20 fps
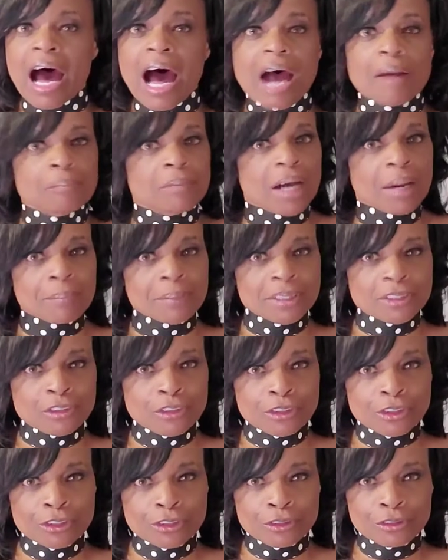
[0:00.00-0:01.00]
I'm coming
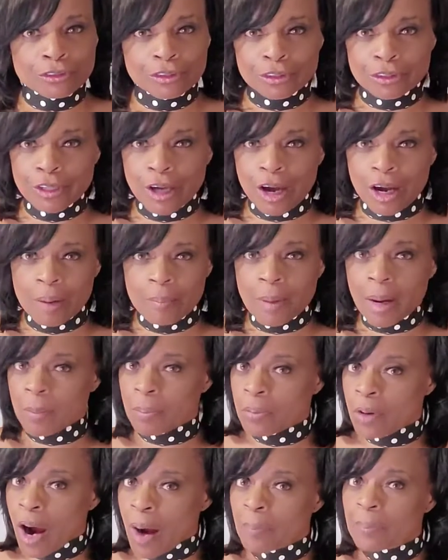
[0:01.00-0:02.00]
to you to talk
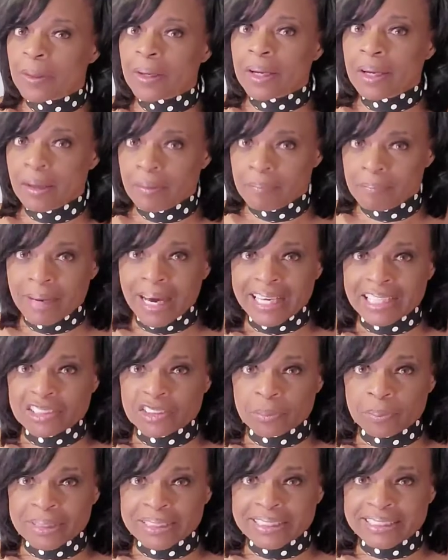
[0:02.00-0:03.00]
about property
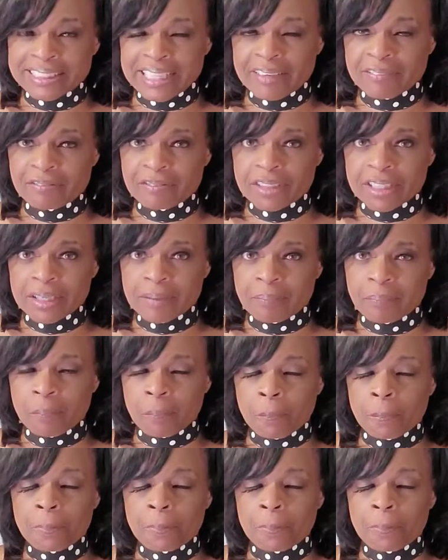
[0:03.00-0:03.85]
management safety.